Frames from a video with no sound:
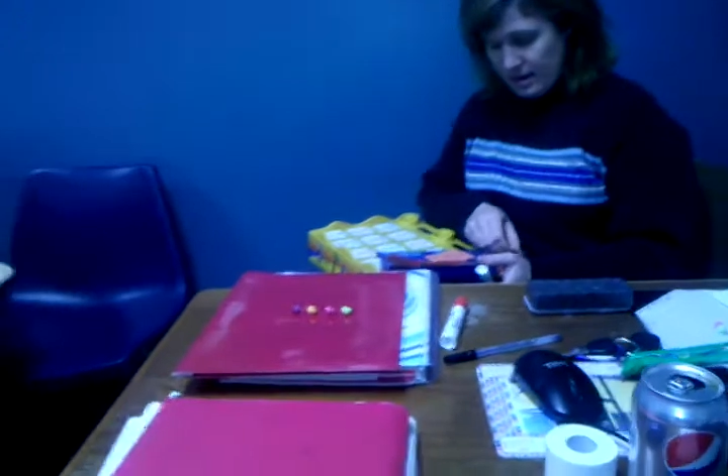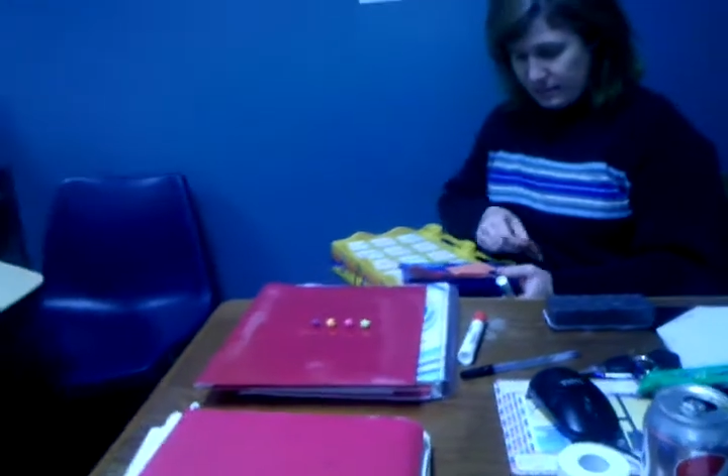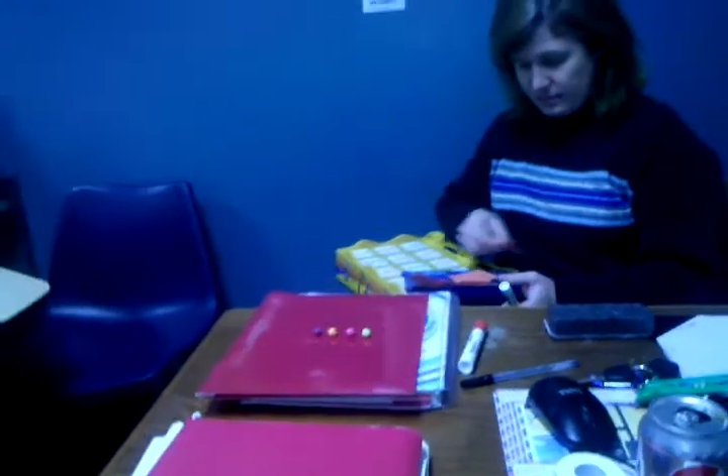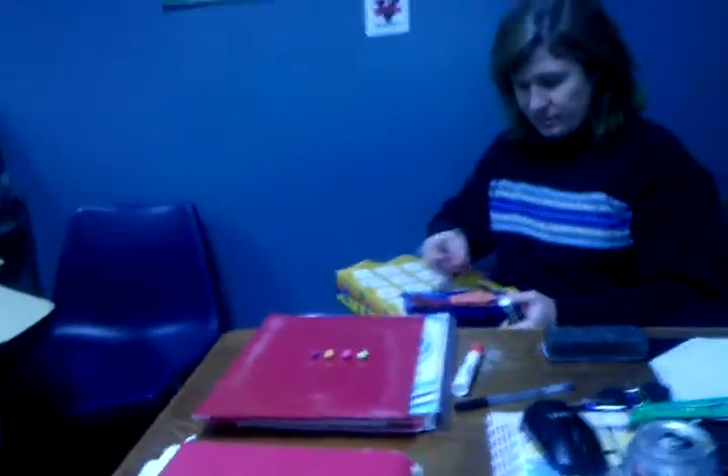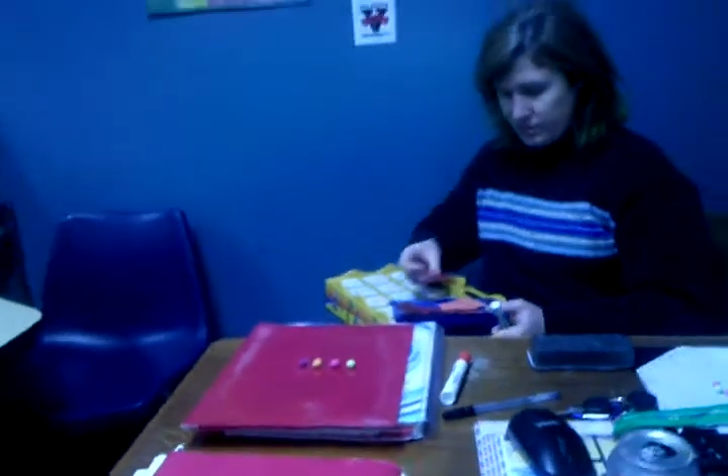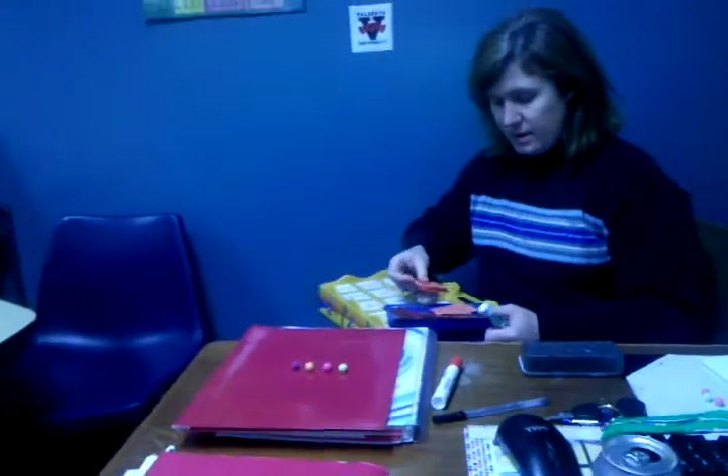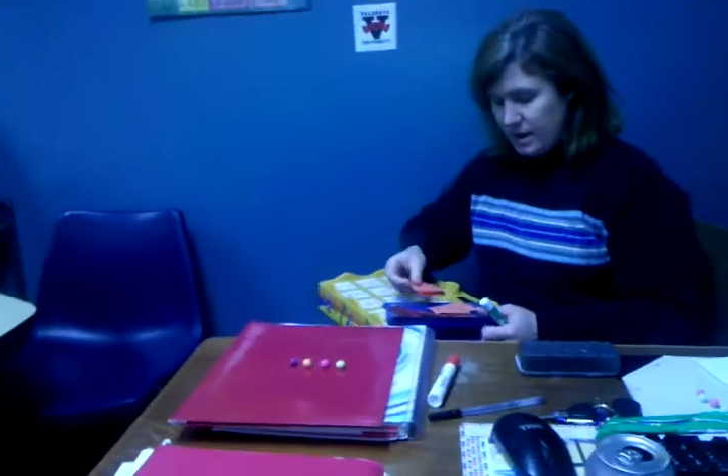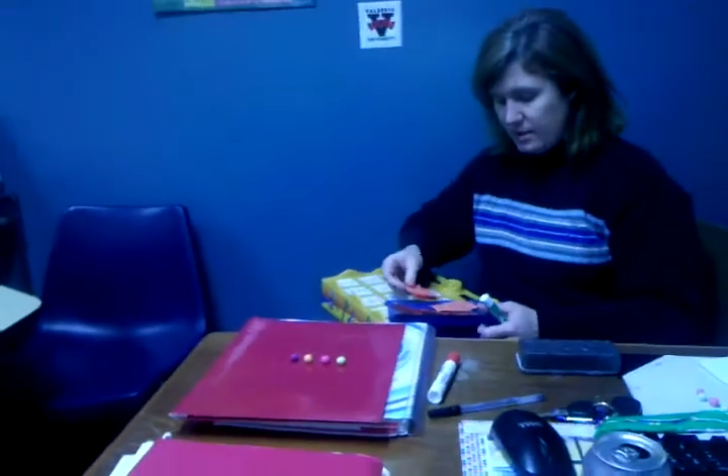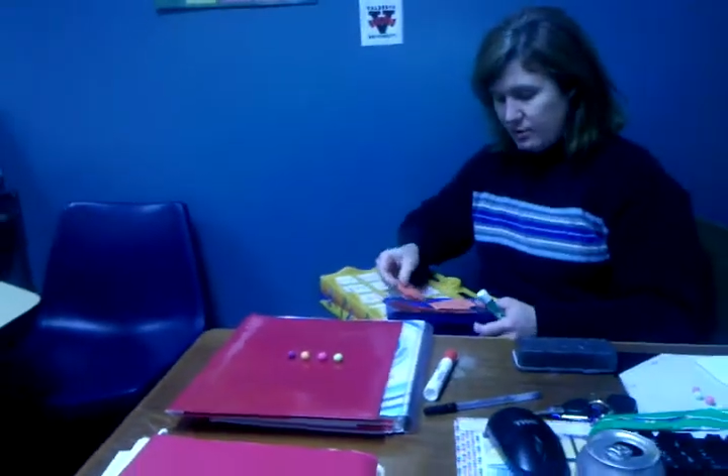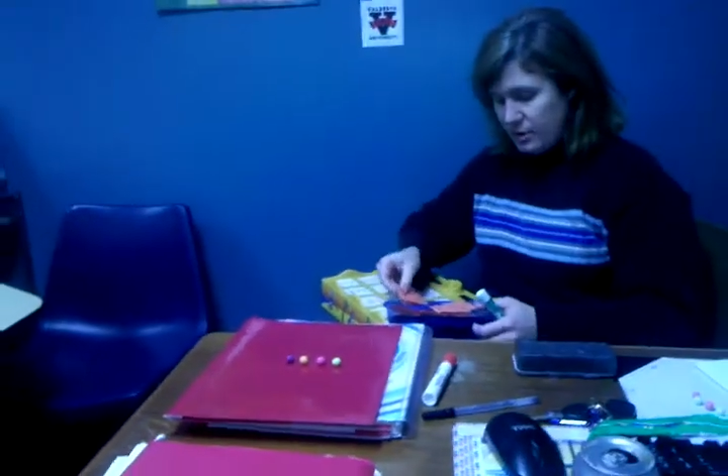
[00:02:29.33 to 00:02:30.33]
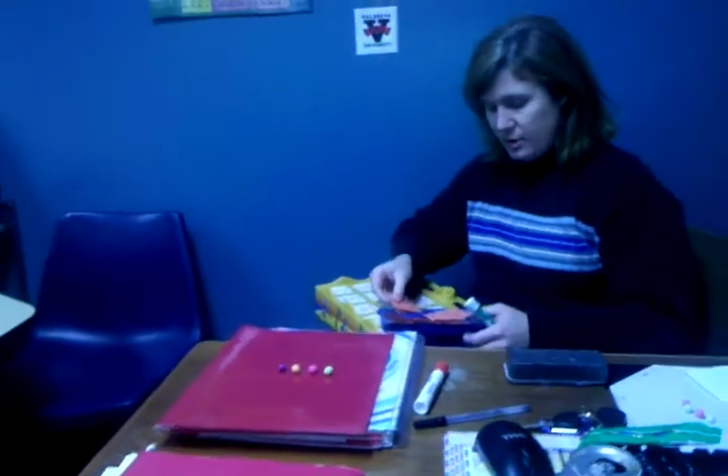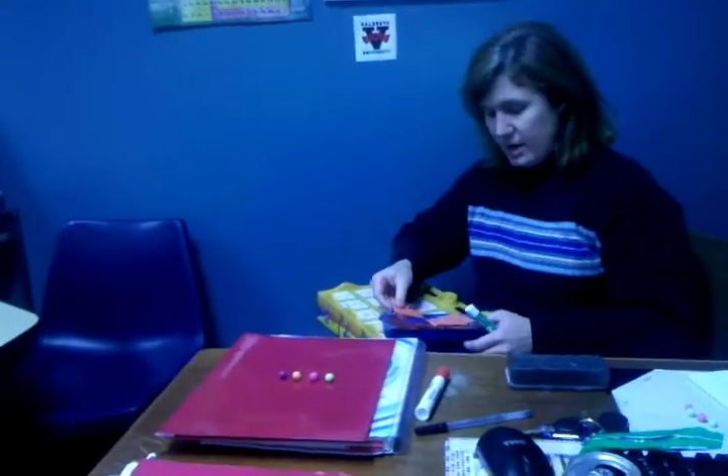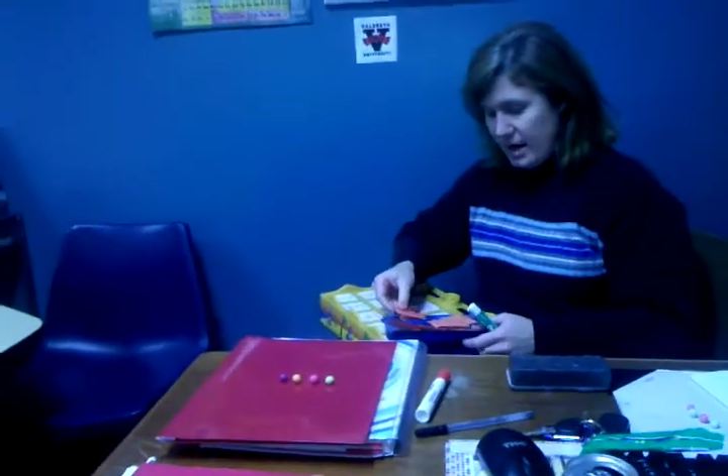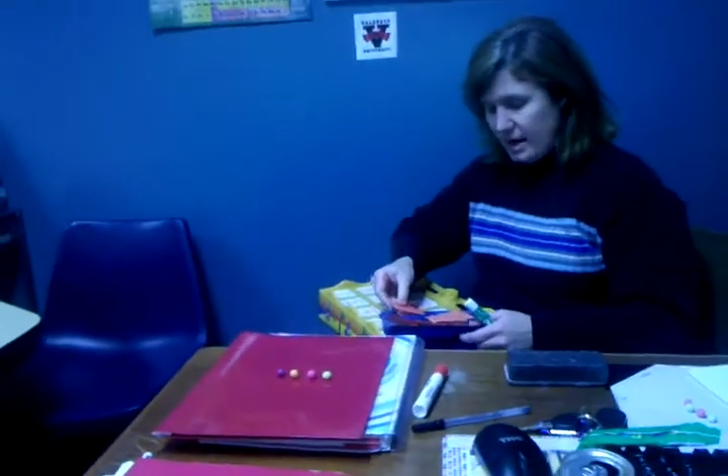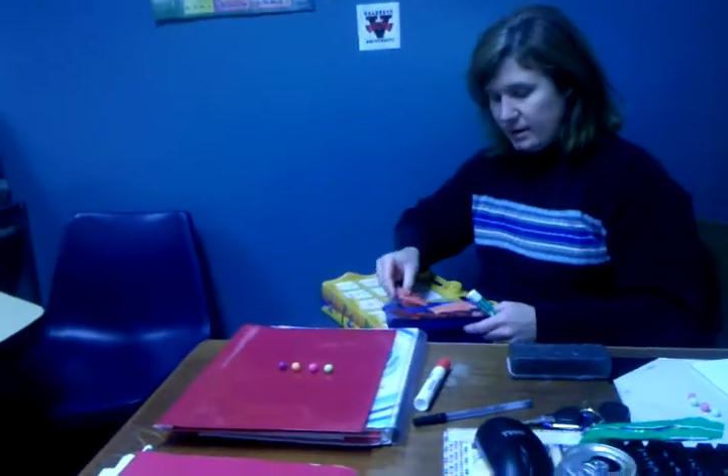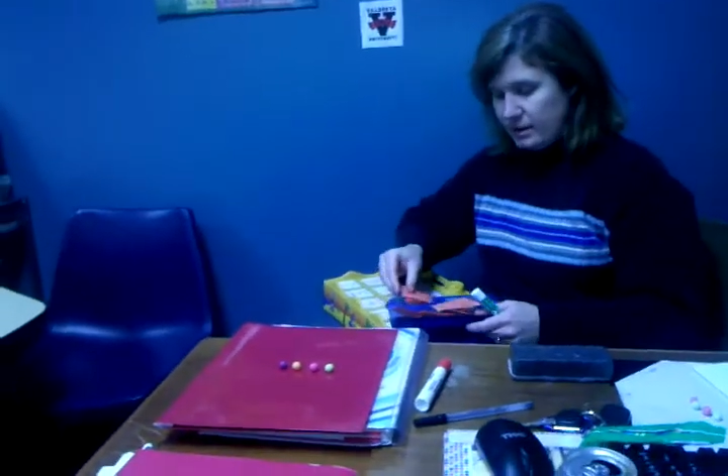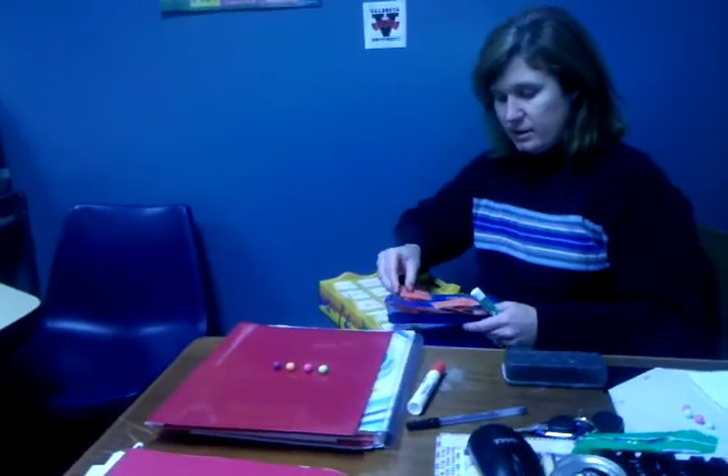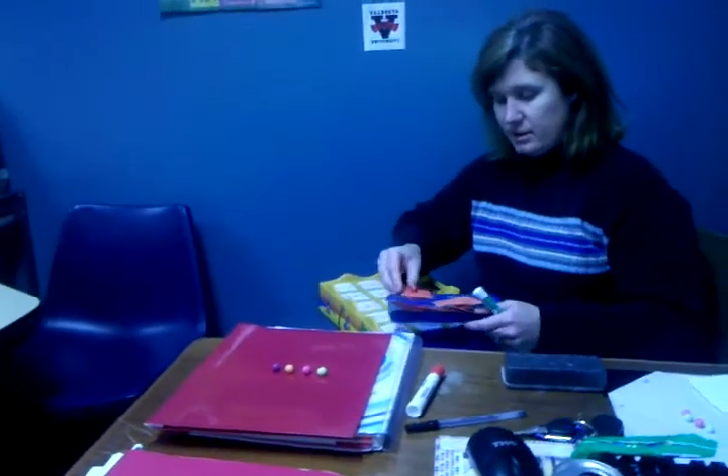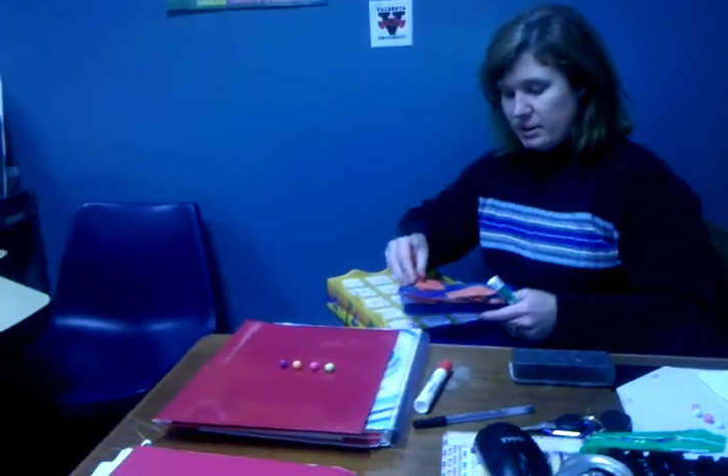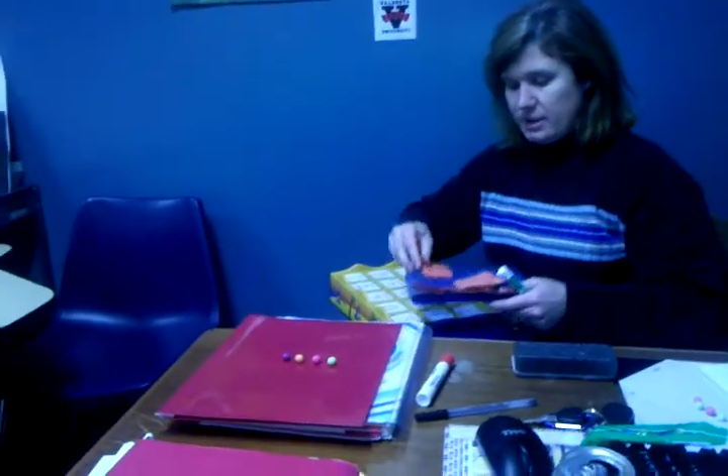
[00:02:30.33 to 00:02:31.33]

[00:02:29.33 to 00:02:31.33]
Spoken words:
have them do the game where you're adding,